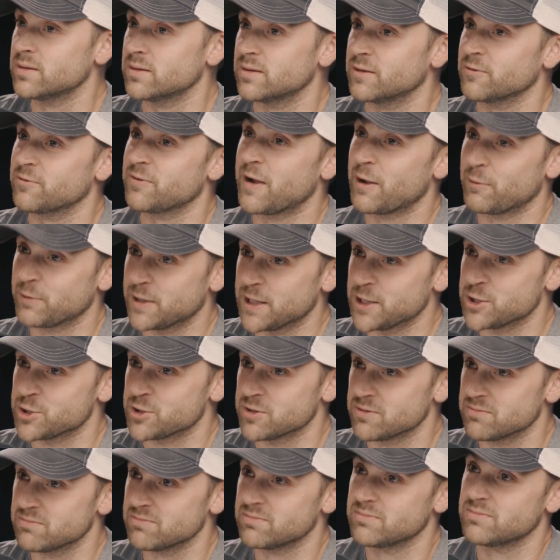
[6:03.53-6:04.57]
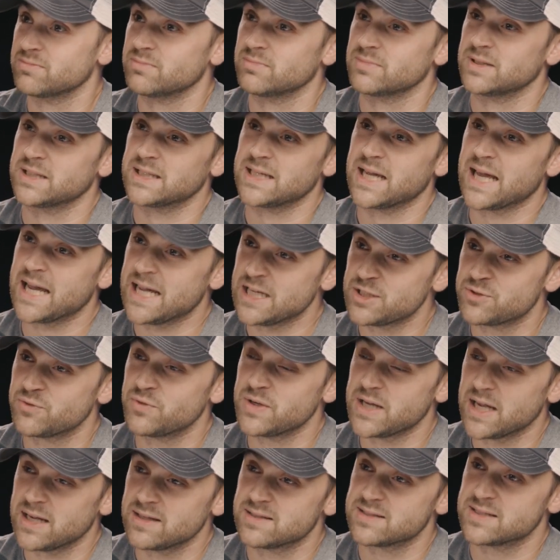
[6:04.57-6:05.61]
the foundation, the
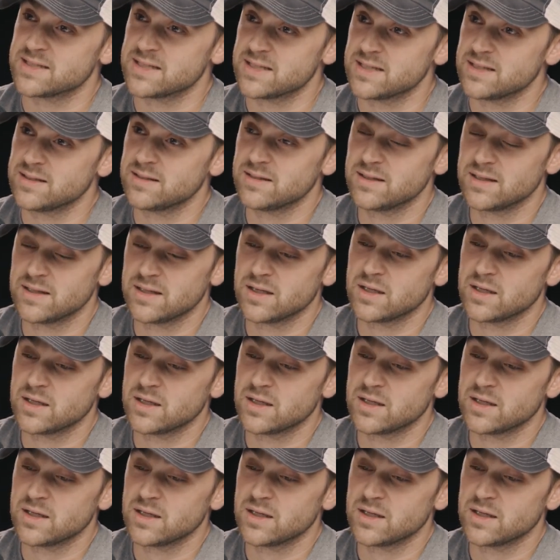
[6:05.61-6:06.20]
HVAC,